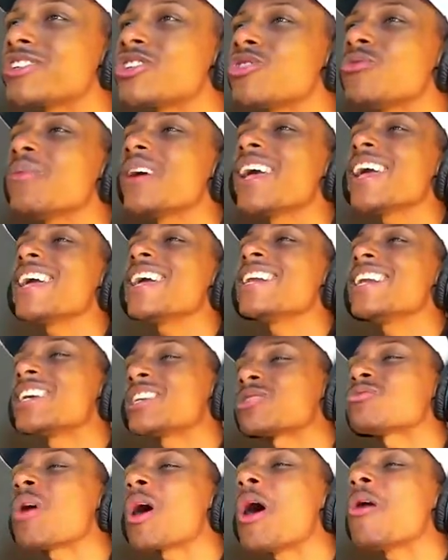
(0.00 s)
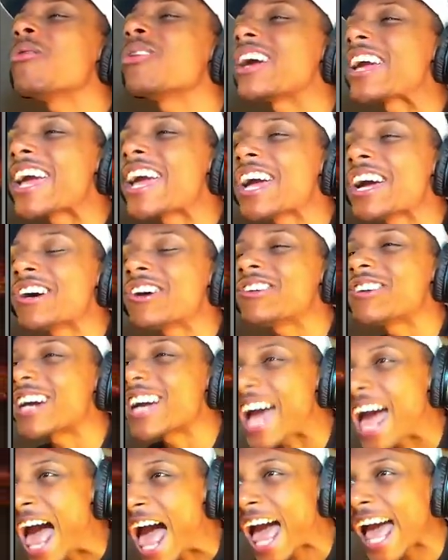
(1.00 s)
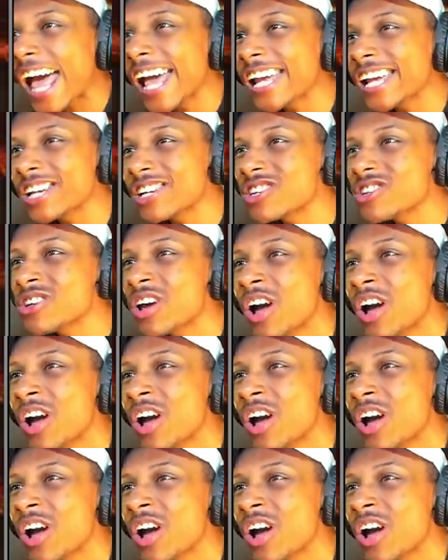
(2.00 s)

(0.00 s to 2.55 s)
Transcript: you mean this won't kill, guys?